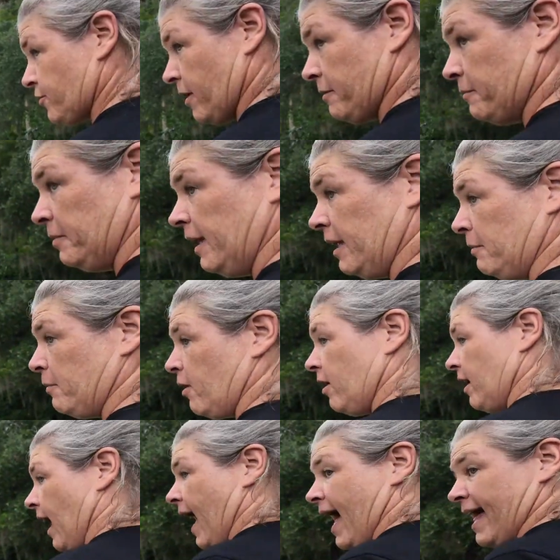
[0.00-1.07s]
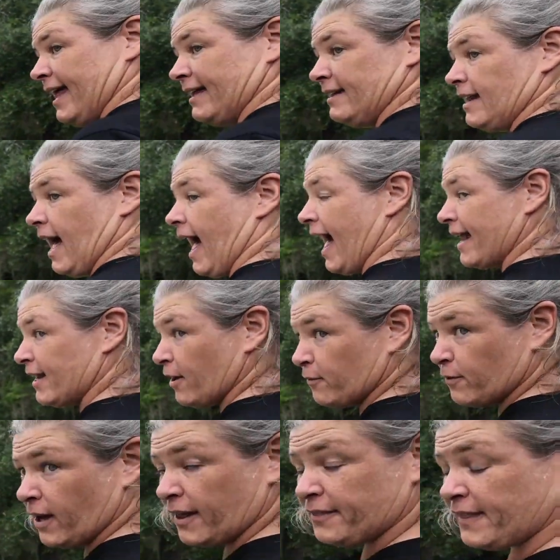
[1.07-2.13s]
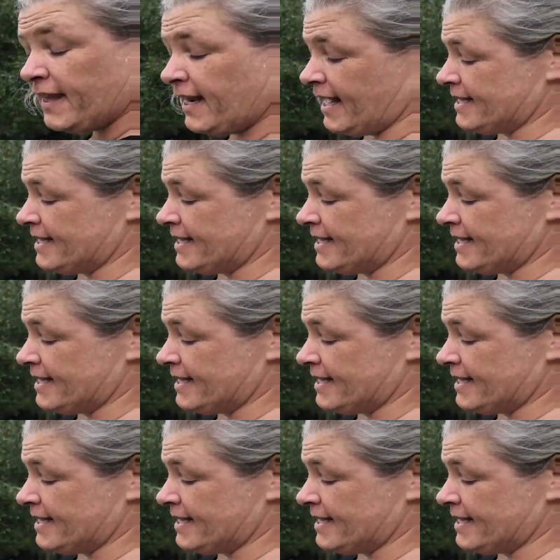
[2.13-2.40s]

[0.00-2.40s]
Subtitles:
screaming bloody murder. I know nothing.